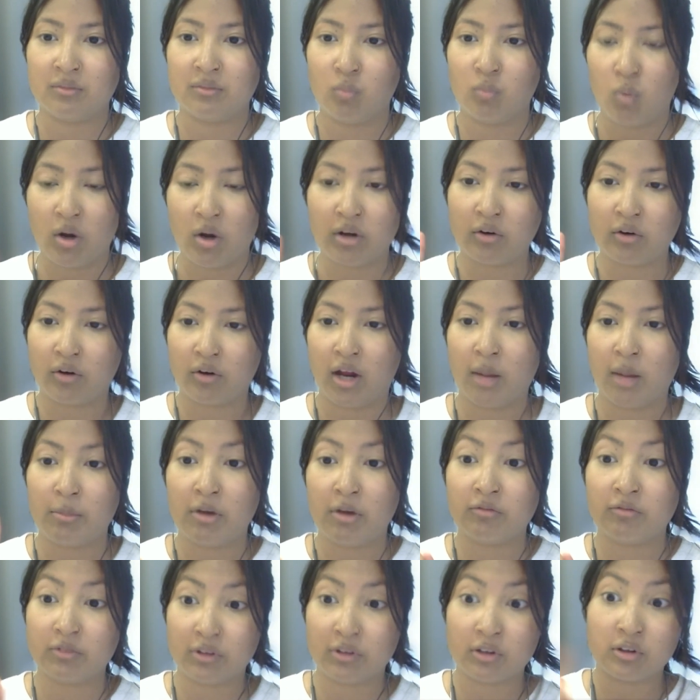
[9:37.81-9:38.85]
1 gram
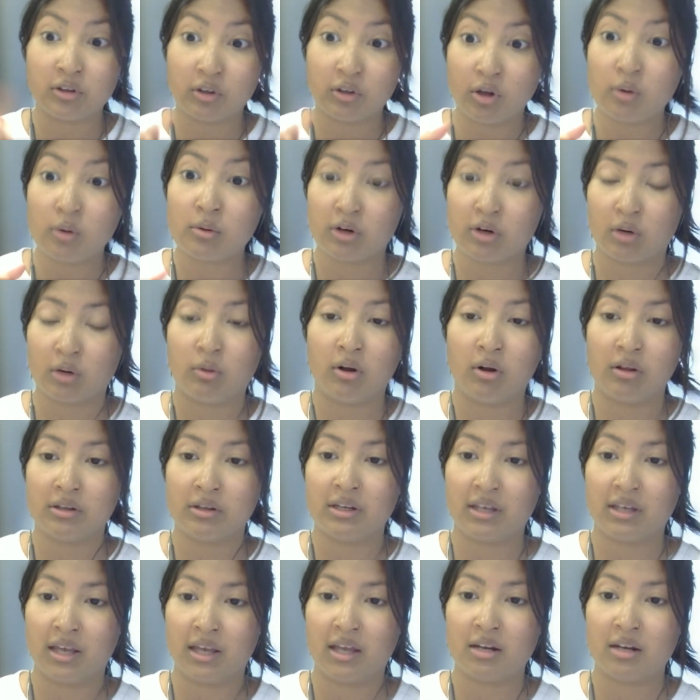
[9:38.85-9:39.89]
of the lower
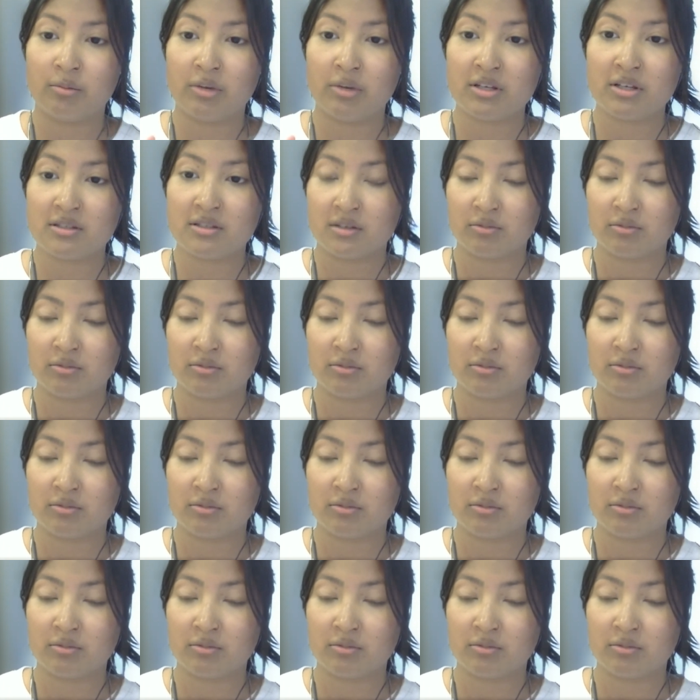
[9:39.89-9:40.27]
quality cannabis.